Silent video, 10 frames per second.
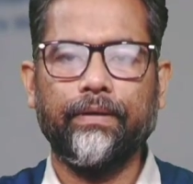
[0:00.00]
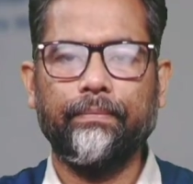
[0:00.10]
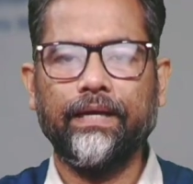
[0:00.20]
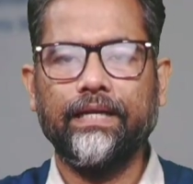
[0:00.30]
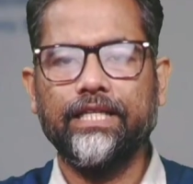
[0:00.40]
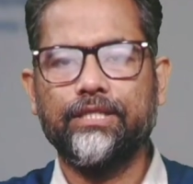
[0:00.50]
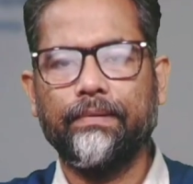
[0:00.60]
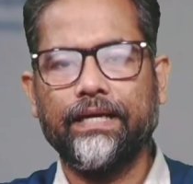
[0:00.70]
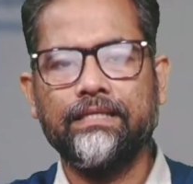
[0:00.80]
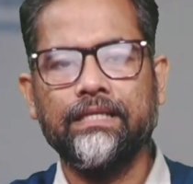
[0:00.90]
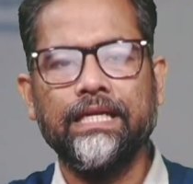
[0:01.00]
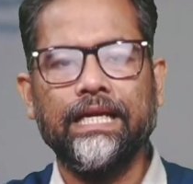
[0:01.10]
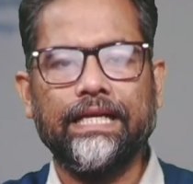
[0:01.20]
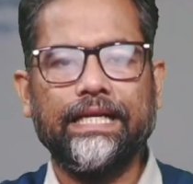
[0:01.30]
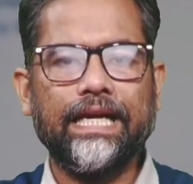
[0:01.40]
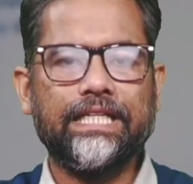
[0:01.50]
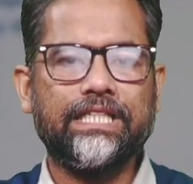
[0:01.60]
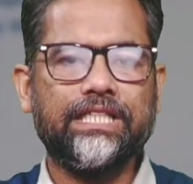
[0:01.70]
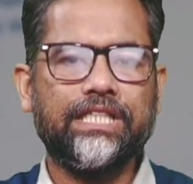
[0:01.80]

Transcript: preparedness plans that